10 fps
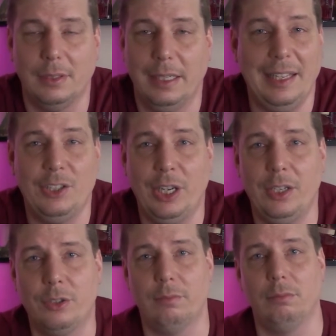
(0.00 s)
and they
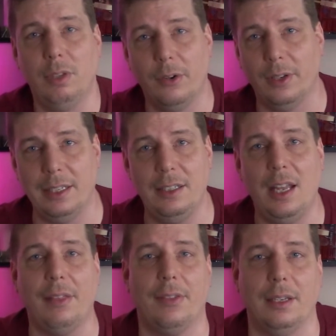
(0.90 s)
changed literally
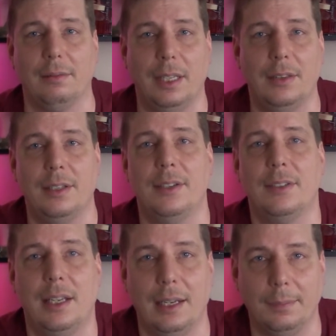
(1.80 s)
nothing in the
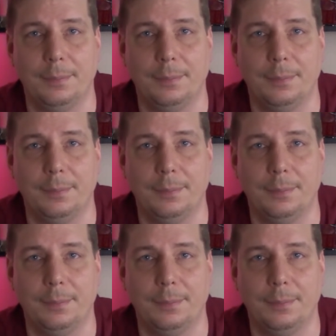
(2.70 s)
design.